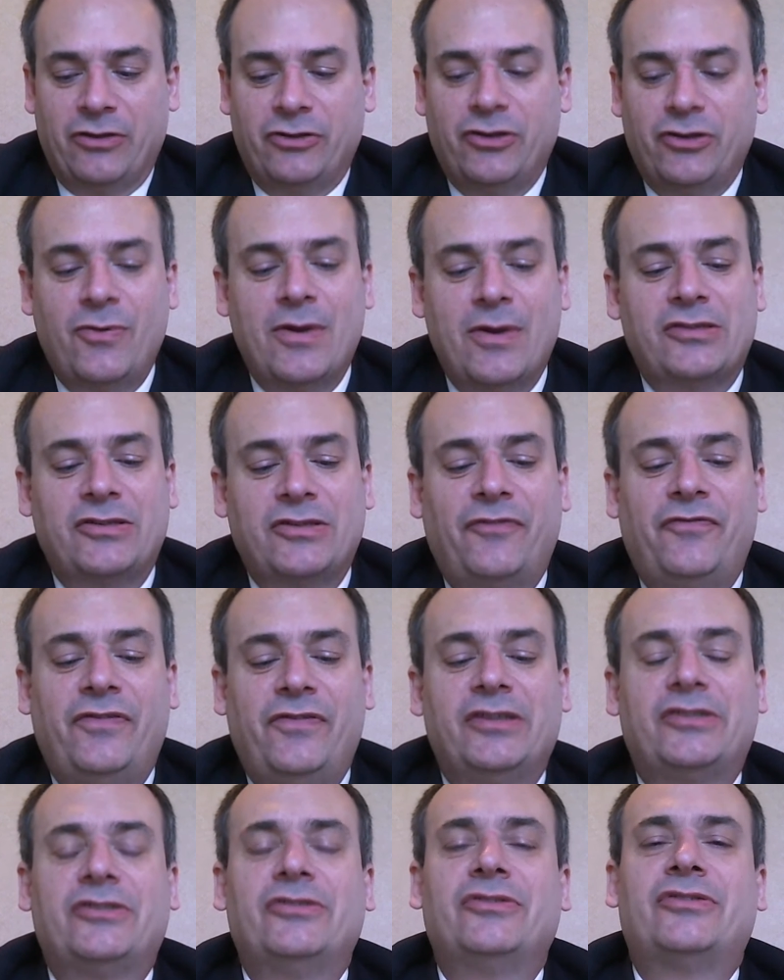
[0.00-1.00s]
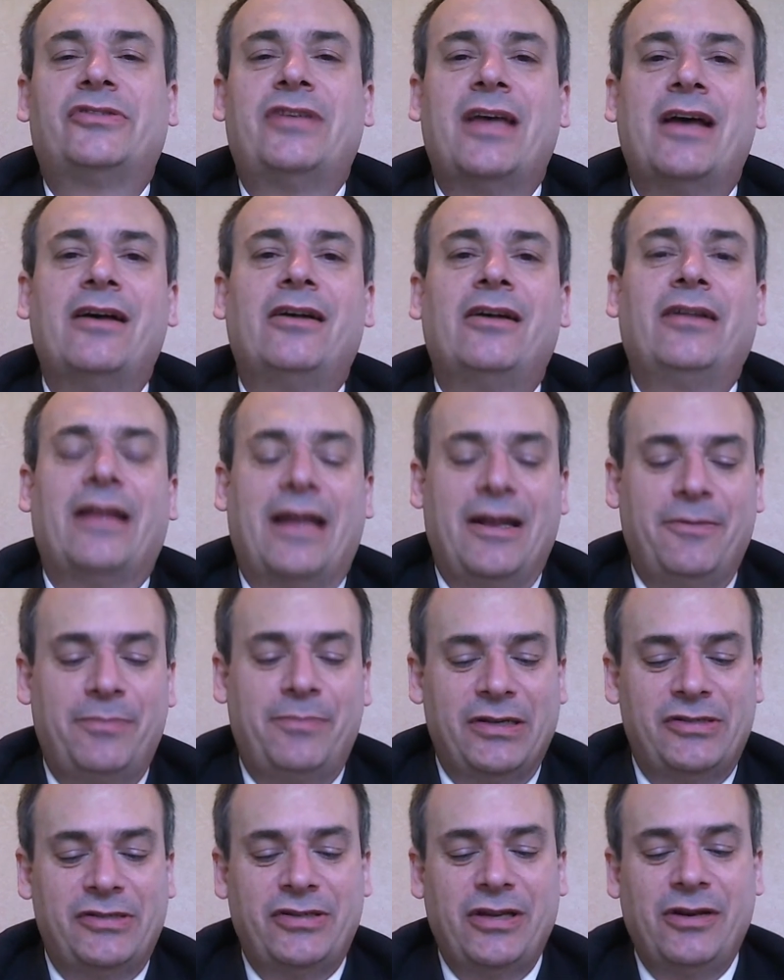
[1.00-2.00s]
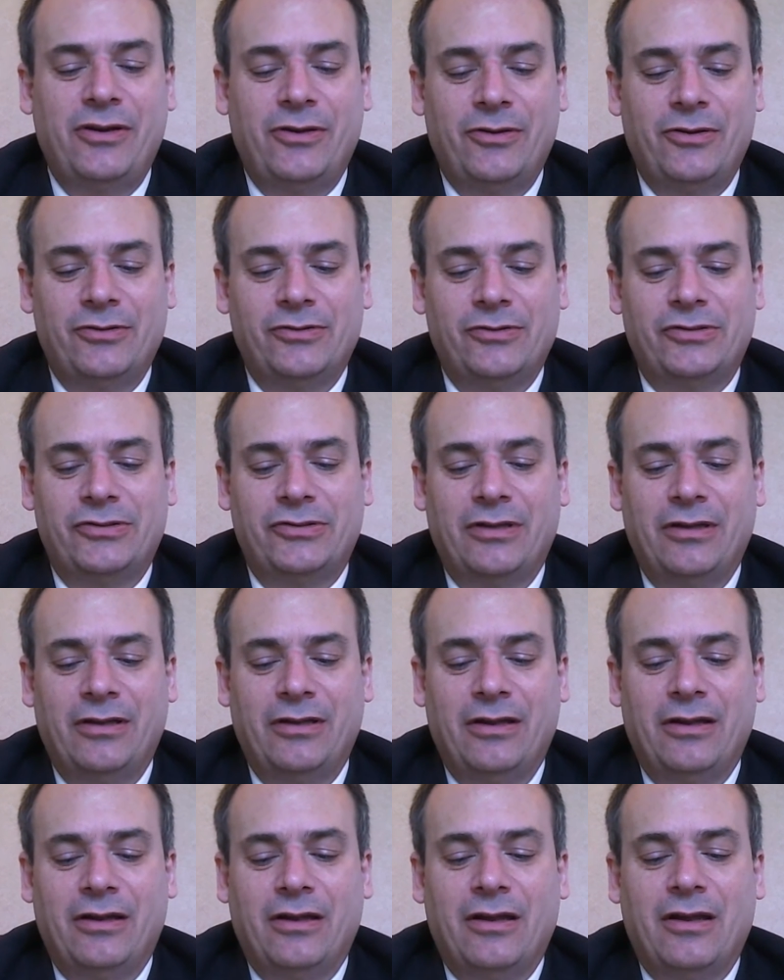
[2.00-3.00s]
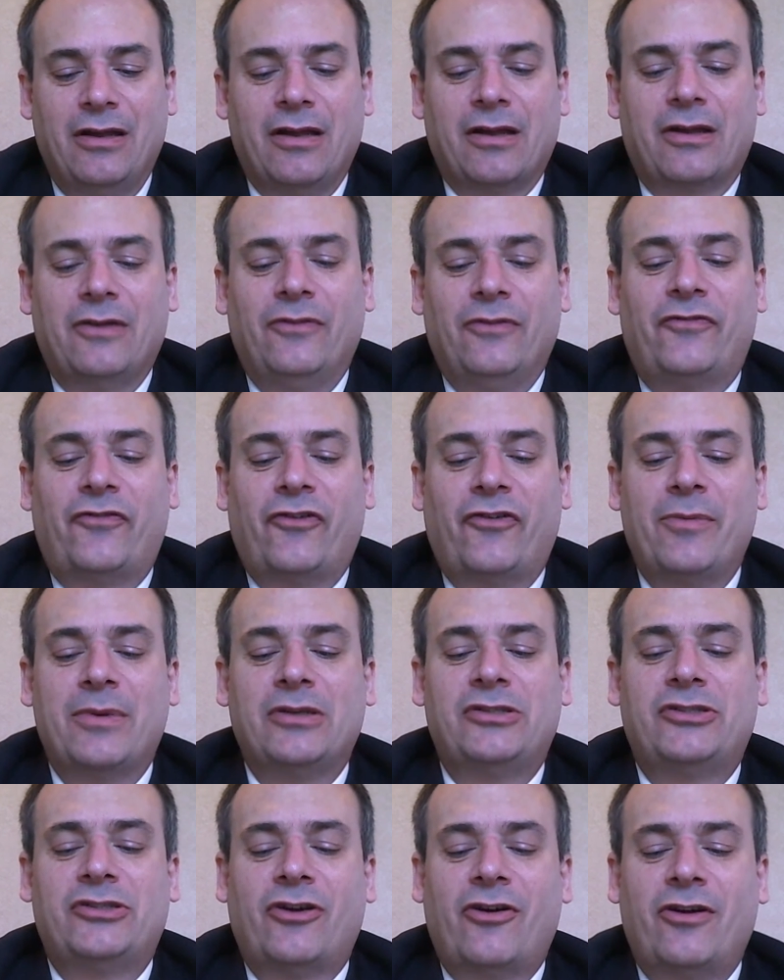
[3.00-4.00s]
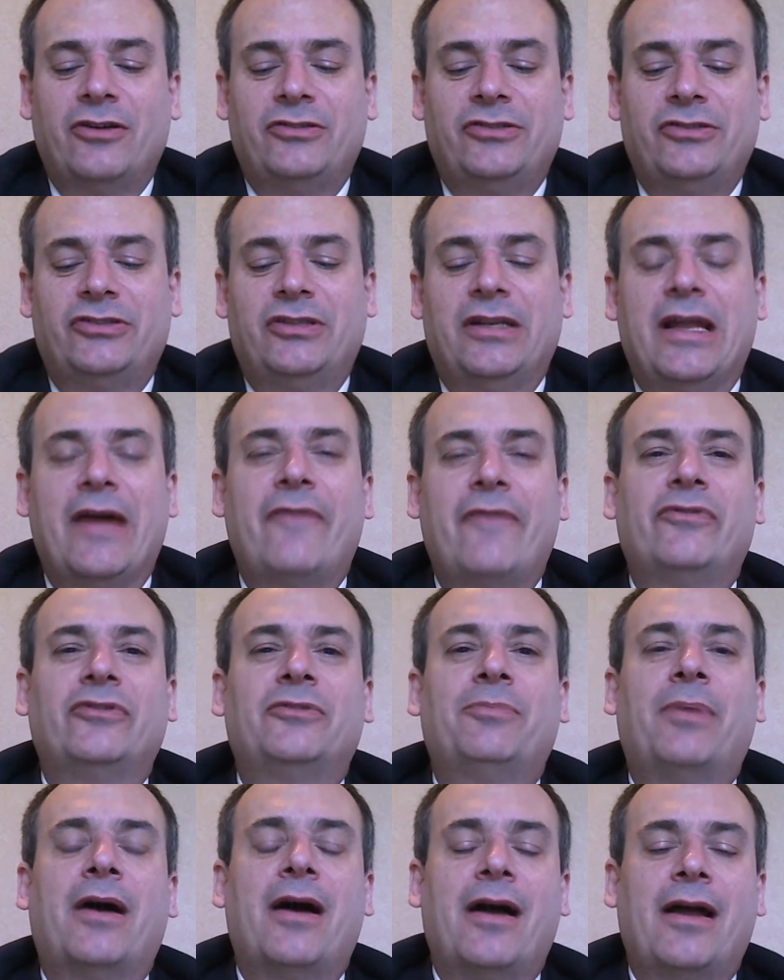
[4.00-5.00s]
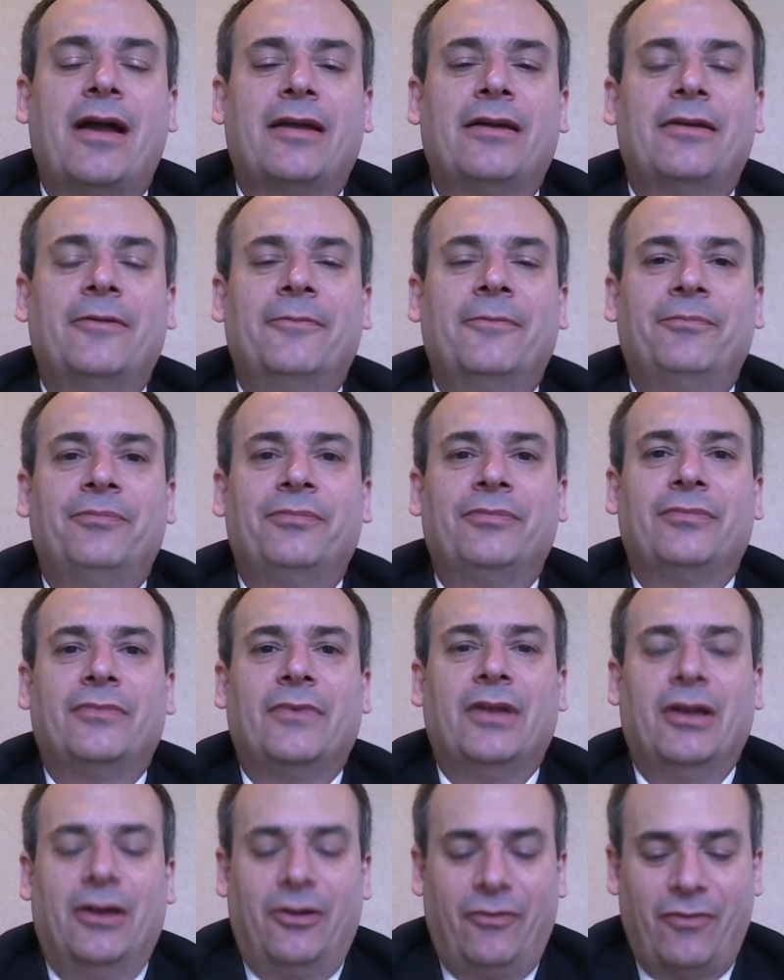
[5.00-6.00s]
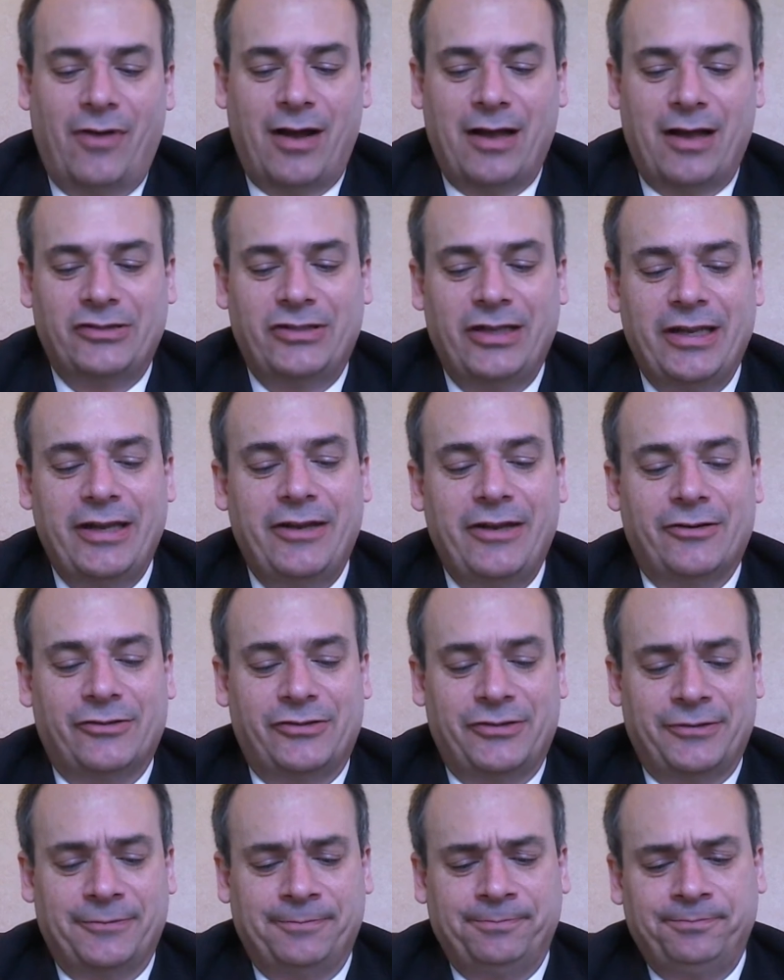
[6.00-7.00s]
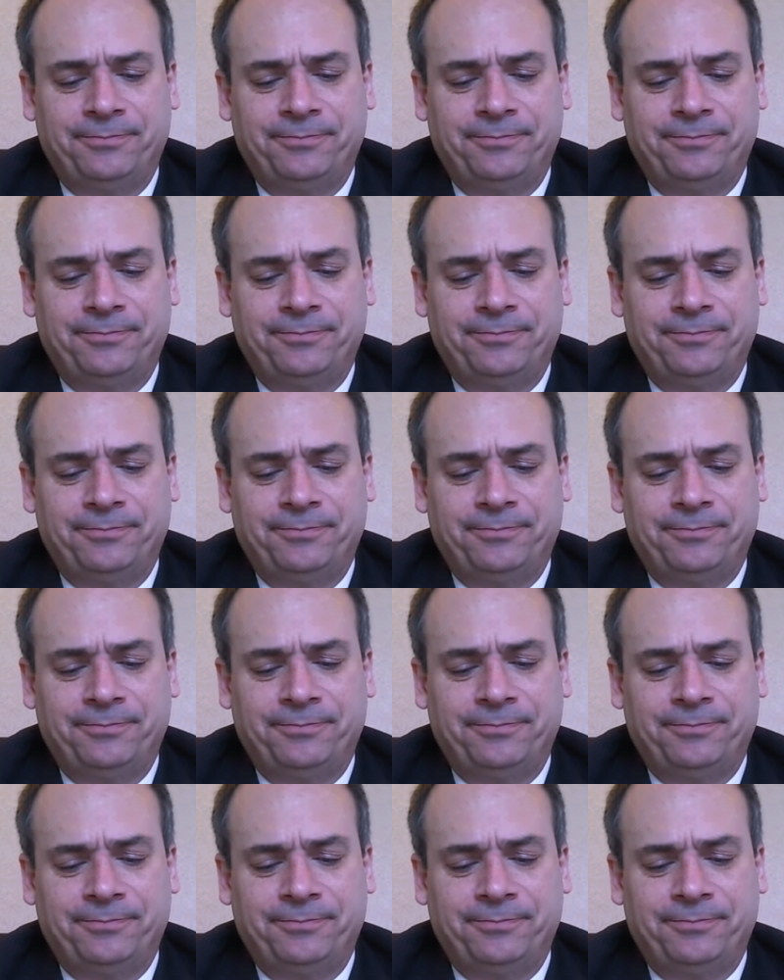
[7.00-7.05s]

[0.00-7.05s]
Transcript: U.S. officials tell NBC News, confirming charges leveled by Iran's leaders.